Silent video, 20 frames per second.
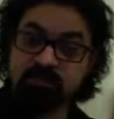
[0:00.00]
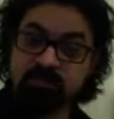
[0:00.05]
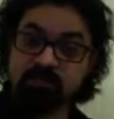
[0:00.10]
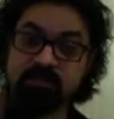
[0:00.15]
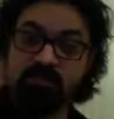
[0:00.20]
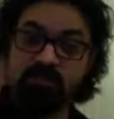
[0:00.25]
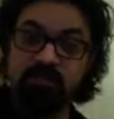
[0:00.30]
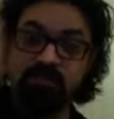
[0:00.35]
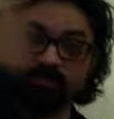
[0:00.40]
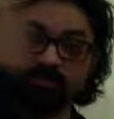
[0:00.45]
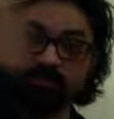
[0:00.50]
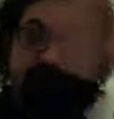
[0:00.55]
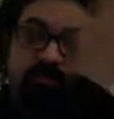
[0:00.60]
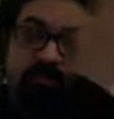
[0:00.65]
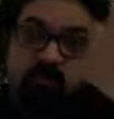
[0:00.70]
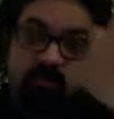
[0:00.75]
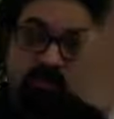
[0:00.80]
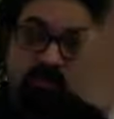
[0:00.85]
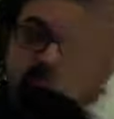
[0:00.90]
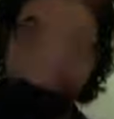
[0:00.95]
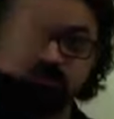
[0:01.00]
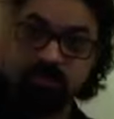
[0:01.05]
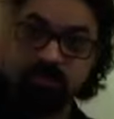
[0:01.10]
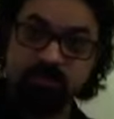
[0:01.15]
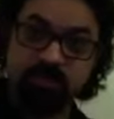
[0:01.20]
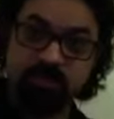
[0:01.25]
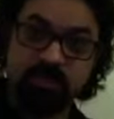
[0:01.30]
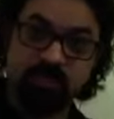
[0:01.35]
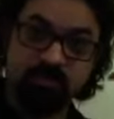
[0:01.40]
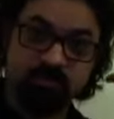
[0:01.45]
Right, that, this focus,
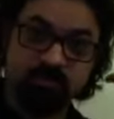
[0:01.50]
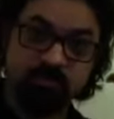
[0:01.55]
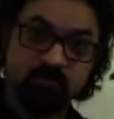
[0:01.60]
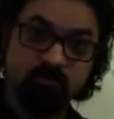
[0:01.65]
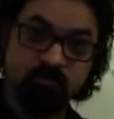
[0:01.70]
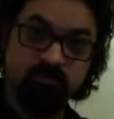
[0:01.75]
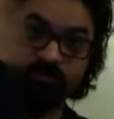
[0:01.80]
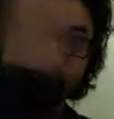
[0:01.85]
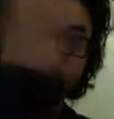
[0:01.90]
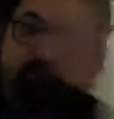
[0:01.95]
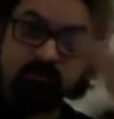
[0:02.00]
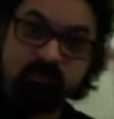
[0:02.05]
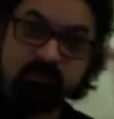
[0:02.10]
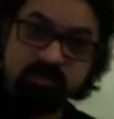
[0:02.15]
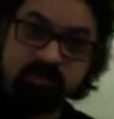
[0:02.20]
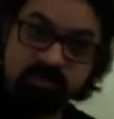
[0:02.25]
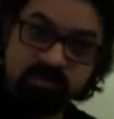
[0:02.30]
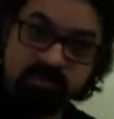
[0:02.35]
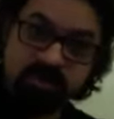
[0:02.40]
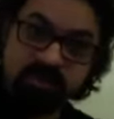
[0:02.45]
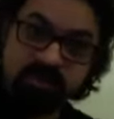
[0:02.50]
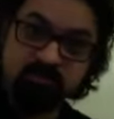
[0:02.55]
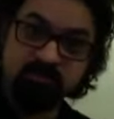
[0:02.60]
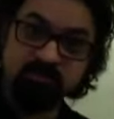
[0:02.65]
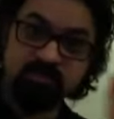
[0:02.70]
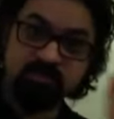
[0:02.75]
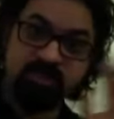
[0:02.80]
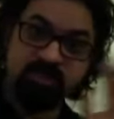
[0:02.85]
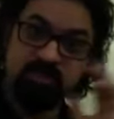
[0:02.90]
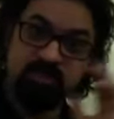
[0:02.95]
like the, the focus narrows
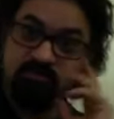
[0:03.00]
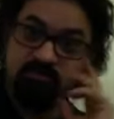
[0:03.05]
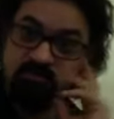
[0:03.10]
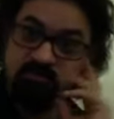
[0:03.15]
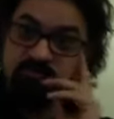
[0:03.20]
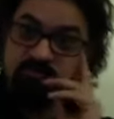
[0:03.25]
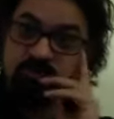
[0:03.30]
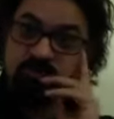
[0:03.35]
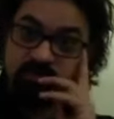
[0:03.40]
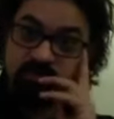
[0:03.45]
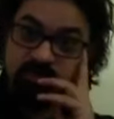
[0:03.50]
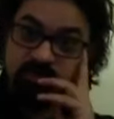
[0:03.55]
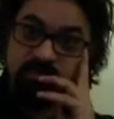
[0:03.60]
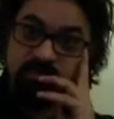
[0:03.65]
down, right? Right.